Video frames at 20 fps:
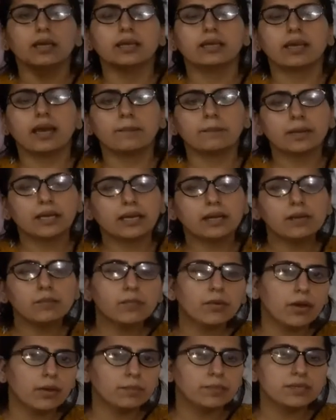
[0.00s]
chemical
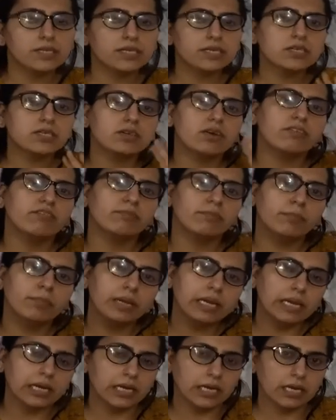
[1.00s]
properties of
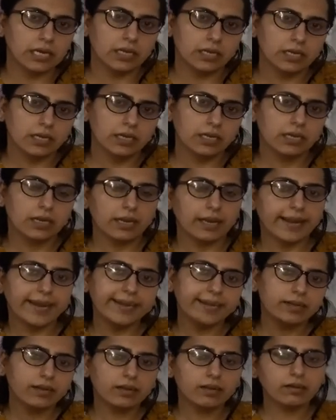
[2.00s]
milk
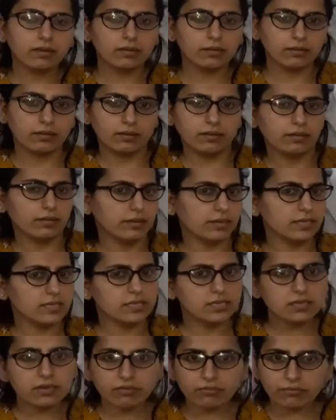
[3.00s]
and curd is
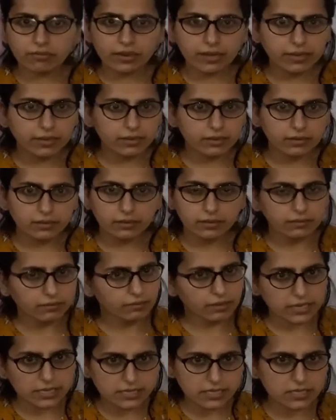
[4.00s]
different,
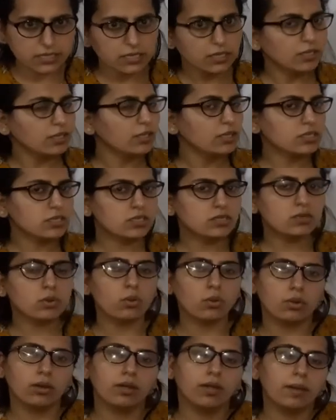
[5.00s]
right?
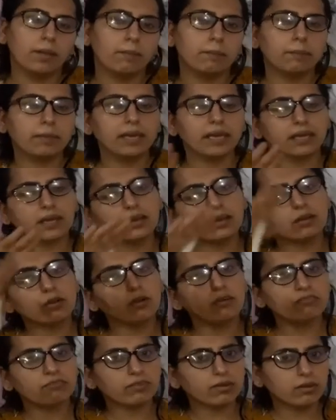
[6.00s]
So making
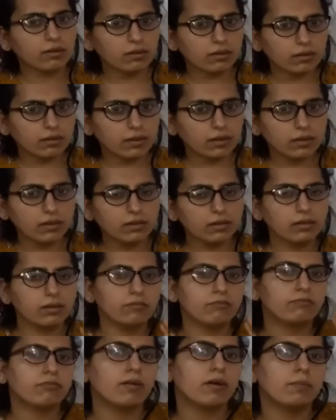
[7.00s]
of curd
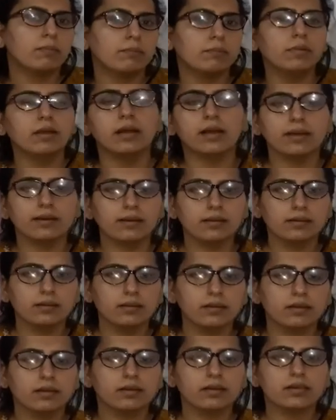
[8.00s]
from milk
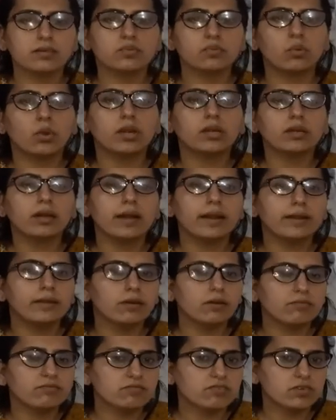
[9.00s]
is what kind
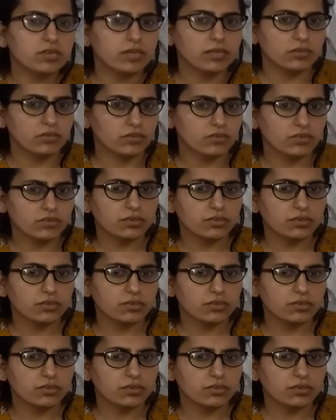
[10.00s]
of change?